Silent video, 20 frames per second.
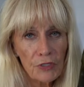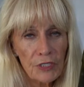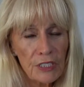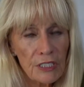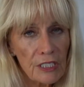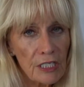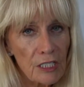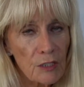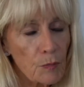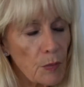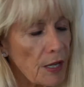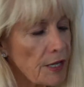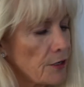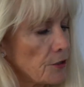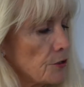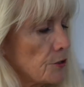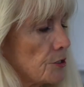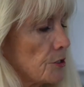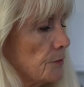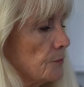this
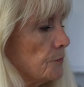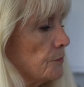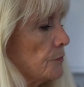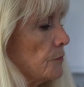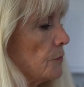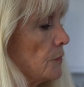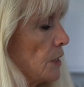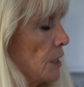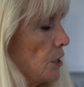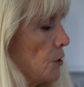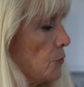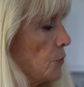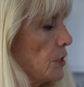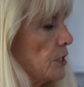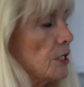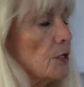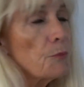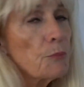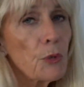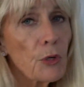expires.
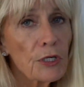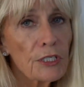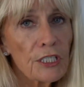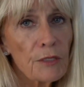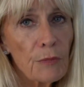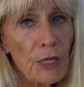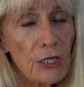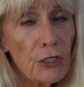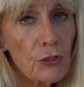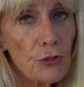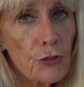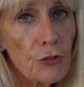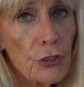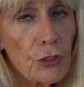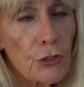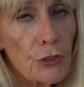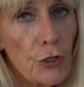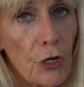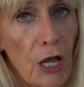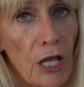Really important to make sure
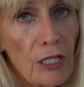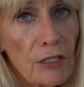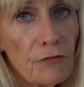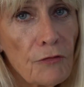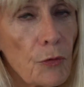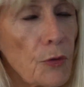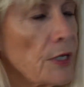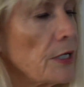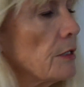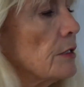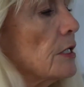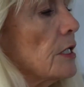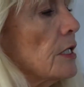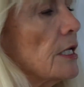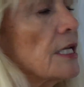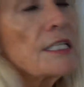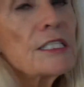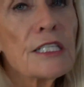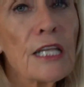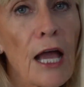that your olive oil
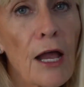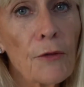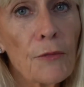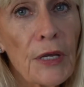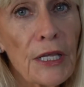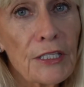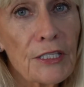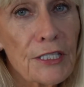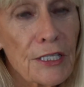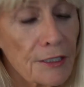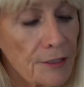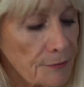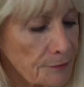is not rancid.